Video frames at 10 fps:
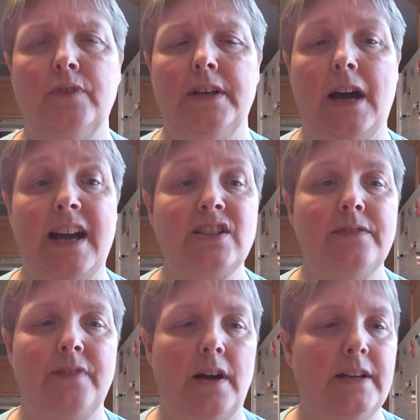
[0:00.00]
and I actually
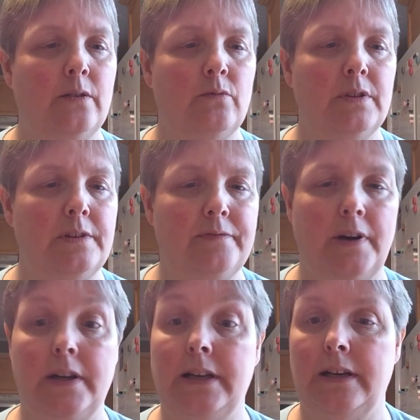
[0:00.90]
find it really
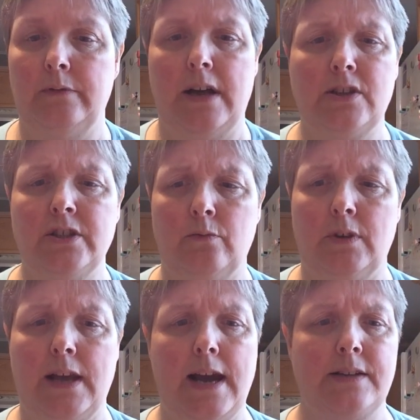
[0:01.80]
fun and actually
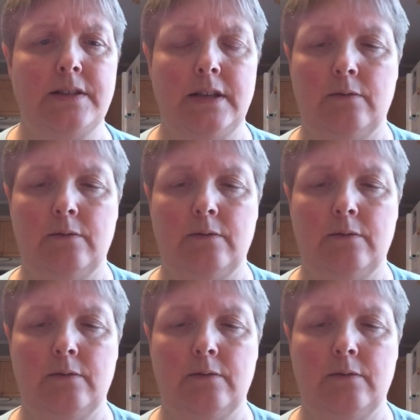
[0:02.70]
relaxing.